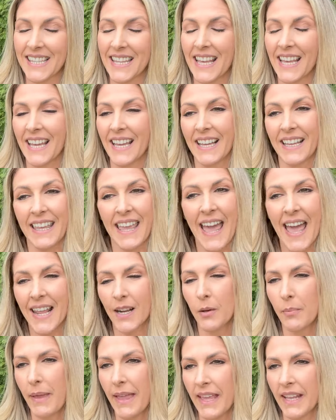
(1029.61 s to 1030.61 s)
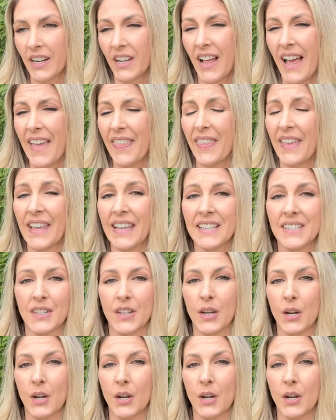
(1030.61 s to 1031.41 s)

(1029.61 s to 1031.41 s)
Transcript: The cattle panel I think is